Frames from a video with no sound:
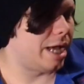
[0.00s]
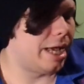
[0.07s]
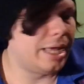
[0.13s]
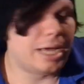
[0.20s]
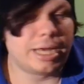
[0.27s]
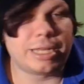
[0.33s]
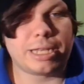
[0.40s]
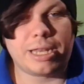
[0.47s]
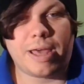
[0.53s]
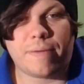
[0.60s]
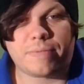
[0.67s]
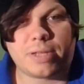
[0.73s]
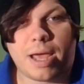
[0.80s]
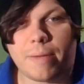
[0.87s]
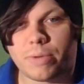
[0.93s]
I, I didn't
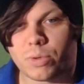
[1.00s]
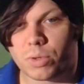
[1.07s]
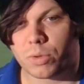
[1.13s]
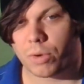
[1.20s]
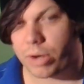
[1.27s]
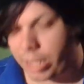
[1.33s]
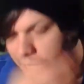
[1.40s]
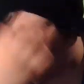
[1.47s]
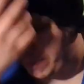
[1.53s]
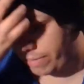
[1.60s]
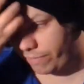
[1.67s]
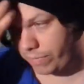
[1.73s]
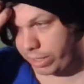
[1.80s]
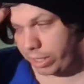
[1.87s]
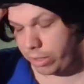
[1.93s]
have time to record a
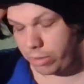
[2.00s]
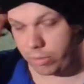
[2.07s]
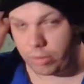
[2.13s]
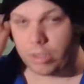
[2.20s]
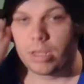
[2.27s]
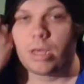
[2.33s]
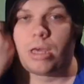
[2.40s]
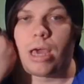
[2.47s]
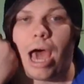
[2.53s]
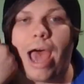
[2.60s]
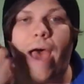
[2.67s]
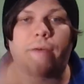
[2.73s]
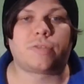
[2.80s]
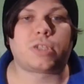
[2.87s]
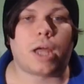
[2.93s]
gaming video. I
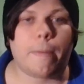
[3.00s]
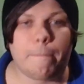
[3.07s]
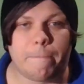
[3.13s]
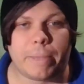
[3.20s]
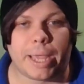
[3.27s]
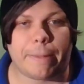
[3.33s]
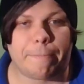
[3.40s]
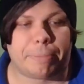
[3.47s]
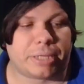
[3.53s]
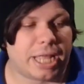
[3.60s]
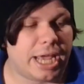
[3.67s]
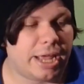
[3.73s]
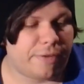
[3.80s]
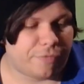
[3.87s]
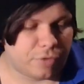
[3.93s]
have something big
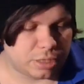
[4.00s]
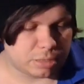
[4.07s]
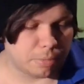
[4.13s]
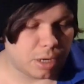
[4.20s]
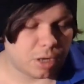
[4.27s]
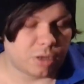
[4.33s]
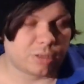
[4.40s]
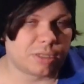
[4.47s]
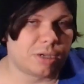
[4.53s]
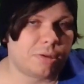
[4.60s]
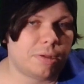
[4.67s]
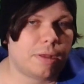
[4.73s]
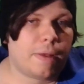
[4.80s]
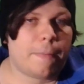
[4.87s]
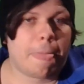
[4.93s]
planned for tomorrow,
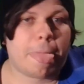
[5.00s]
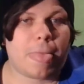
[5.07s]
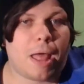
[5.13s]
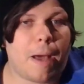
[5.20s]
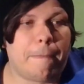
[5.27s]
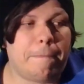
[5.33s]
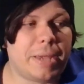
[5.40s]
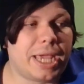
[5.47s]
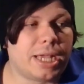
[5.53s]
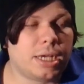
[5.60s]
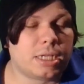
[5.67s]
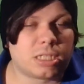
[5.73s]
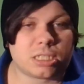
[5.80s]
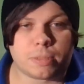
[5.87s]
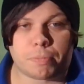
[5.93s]
though. A
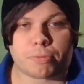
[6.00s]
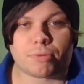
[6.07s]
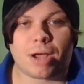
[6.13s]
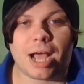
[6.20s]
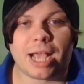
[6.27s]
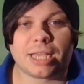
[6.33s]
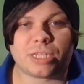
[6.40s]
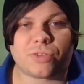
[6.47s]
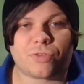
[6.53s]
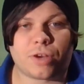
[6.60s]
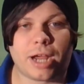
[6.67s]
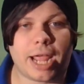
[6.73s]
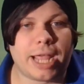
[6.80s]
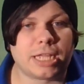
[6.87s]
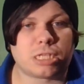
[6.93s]
big surprise
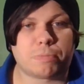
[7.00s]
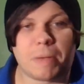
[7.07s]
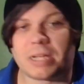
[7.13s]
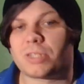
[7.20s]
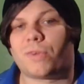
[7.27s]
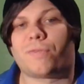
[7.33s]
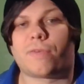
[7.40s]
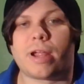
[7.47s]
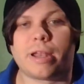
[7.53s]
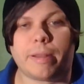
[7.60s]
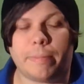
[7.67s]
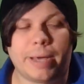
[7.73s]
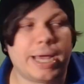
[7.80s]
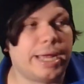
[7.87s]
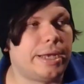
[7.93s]
for a special friend
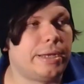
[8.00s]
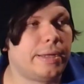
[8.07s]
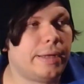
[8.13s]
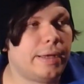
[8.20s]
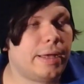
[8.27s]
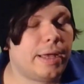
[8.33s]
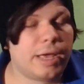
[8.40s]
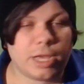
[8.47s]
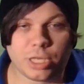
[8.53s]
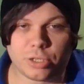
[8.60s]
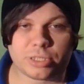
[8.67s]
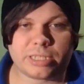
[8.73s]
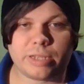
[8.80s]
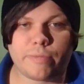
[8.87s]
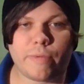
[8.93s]
of mine.
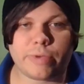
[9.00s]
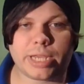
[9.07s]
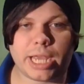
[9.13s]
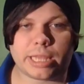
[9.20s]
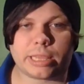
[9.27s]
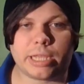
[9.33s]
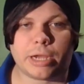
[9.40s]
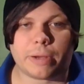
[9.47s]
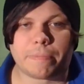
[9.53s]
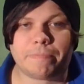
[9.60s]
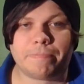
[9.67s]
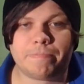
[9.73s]
You'll see when we get there.